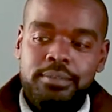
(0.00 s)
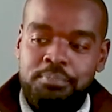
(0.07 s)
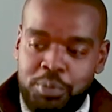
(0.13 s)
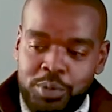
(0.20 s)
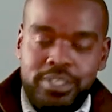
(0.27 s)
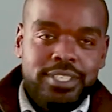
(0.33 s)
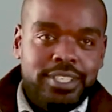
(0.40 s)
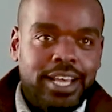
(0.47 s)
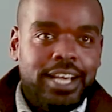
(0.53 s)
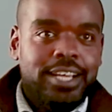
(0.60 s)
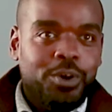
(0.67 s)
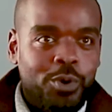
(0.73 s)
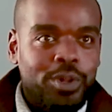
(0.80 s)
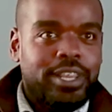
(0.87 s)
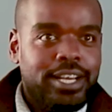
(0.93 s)
puts
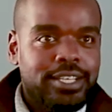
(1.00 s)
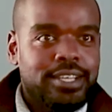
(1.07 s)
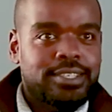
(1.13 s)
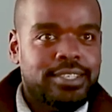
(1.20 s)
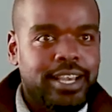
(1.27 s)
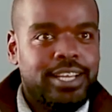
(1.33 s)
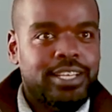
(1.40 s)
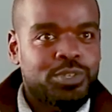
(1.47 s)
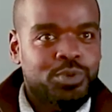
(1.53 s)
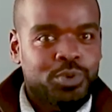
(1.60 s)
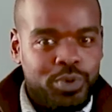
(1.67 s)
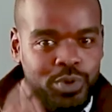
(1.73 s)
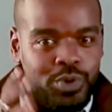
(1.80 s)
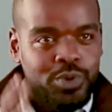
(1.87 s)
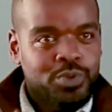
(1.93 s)
that all that aside to
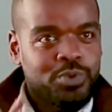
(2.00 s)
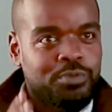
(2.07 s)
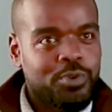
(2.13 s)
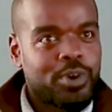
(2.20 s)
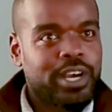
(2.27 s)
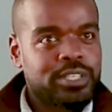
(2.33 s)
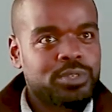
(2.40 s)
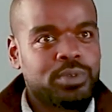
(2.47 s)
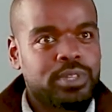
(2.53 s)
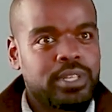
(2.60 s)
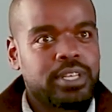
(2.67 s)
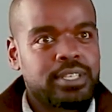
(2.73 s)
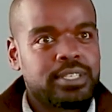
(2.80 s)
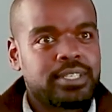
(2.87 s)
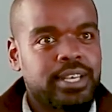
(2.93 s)
you know to focus on
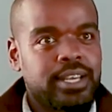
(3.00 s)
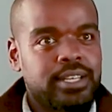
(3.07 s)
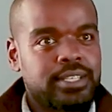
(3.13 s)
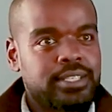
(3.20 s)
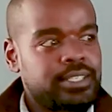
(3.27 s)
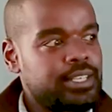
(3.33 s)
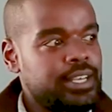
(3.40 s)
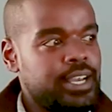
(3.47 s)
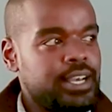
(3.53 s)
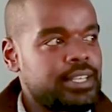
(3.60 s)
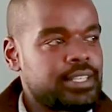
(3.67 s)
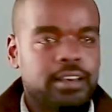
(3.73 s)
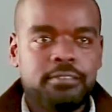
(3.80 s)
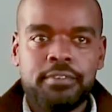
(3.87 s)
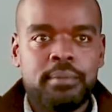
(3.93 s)
this and she
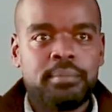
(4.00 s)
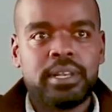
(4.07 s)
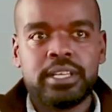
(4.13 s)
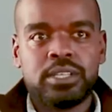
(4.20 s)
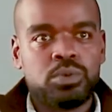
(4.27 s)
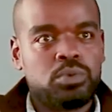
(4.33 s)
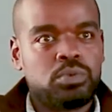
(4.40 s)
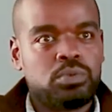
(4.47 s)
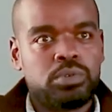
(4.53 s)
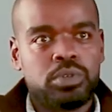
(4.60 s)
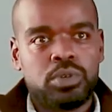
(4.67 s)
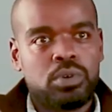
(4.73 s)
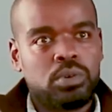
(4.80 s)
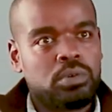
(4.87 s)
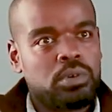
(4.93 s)
has her family to
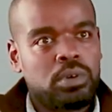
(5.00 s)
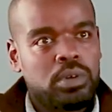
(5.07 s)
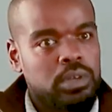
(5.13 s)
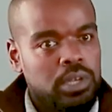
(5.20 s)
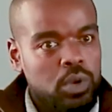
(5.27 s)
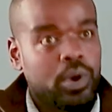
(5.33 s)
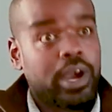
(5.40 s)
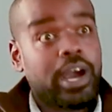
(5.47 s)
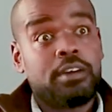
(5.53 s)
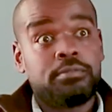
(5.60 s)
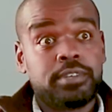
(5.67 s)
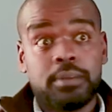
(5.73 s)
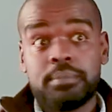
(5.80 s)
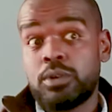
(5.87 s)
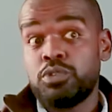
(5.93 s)
you know look
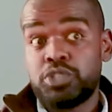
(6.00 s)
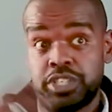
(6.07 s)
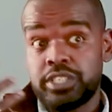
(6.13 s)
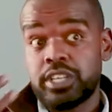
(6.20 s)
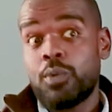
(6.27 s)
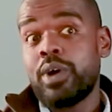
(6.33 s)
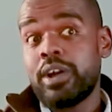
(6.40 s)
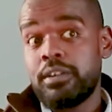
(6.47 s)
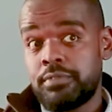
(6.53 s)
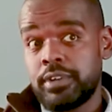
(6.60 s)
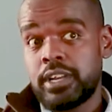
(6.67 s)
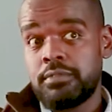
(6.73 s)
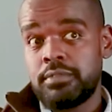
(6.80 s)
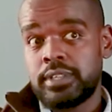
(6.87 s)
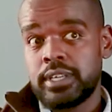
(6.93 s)
after because she's a wife
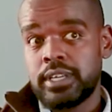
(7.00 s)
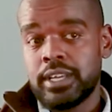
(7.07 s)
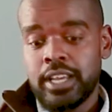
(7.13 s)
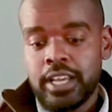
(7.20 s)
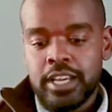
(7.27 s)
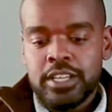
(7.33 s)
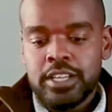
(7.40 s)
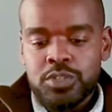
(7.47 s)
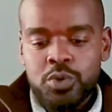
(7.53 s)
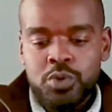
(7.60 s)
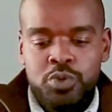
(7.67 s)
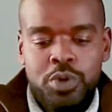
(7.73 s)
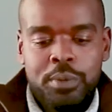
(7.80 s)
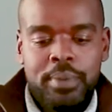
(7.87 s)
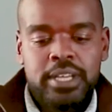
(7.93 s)
and everything so
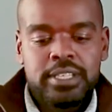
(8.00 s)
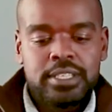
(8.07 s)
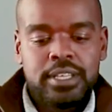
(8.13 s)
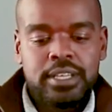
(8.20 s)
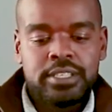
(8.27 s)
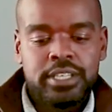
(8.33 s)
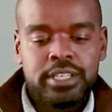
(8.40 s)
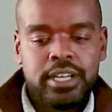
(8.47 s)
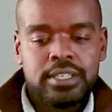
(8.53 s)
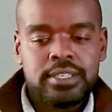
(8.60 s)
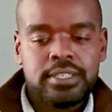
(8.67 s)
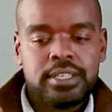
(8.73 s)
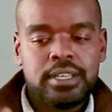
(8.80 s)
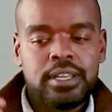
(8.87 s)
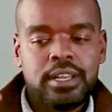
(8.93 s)
to imagine that she can
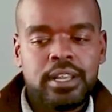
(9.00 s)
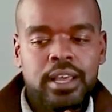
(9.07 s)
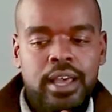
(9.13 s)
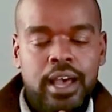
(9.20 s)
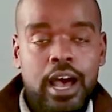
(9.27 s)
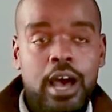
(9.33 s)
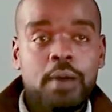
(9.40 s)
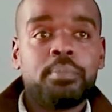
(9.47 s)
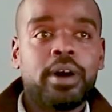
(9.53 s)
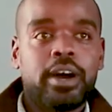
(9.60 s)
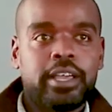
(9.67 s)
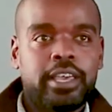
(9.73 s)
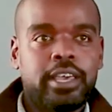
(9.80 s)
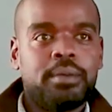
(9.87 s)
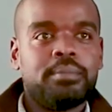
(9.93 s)
still up her
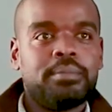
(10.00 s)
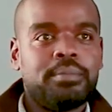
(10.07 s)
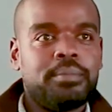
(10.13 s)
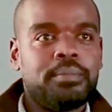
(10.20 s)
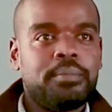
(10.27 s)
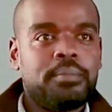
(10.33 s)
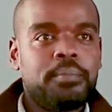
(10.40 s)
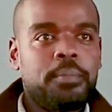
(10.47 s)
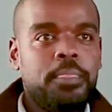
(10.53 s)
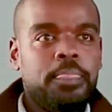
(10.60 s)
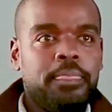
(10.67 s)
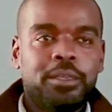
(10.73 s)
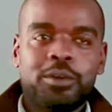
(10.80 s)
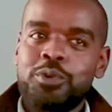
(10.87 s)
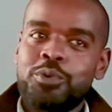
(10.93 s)
game
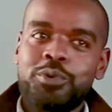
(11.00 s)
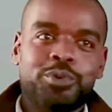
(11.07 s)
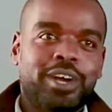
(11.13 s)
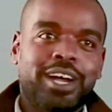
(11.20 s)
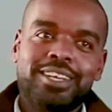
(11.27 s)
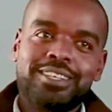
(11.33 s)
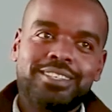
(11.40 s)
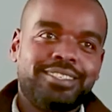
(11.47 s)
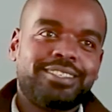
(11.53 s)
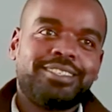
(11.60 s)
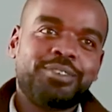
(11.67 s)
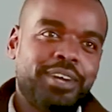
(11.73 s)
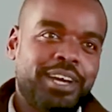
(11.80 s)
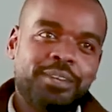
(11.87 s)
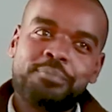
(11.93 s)
you know you can't
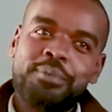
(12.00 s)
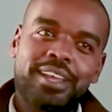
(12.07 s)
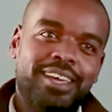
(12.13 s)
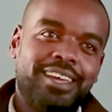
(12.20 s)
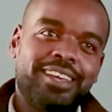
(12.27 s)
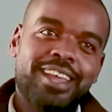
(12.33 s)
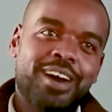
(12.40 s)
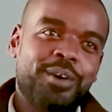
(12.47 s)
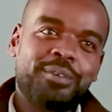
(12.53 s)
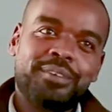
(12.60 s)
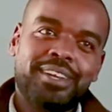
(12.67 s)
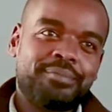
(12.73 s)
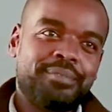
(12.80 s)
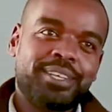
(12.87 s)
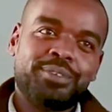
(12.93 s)
you can't play down
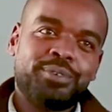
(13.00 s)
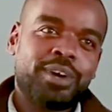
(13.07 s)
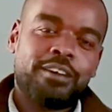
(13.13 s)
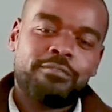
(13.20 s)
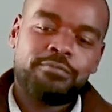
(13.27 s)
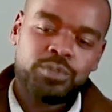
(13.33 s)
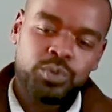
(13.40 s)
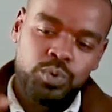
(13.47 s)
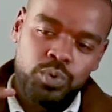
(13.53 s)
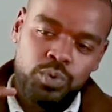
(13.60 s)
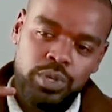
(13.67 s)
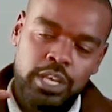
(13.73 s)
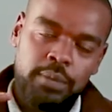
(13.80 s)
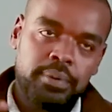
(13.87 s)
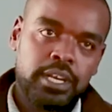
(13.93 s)
you have to
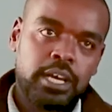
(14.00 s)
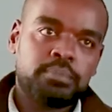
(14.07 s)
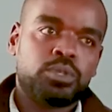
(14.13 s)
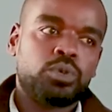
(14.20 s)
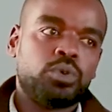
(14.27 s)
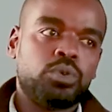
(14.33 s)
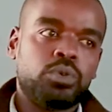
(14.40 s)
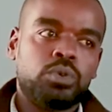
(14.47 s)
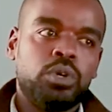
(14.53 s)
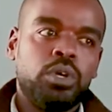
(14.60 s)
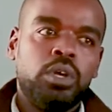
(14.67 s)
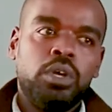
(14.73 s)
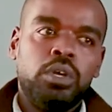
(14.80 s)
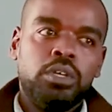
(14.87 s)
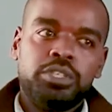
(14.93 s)
keep it up so
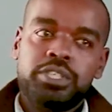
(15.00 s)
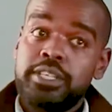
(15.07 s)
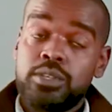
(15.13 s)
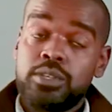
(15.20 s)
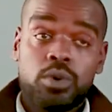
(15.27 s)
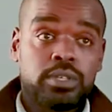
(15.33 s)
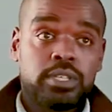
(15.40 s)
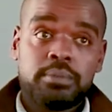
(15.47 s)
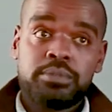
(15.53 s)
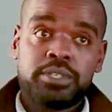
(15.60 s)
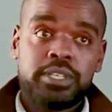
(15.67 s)
she's awesome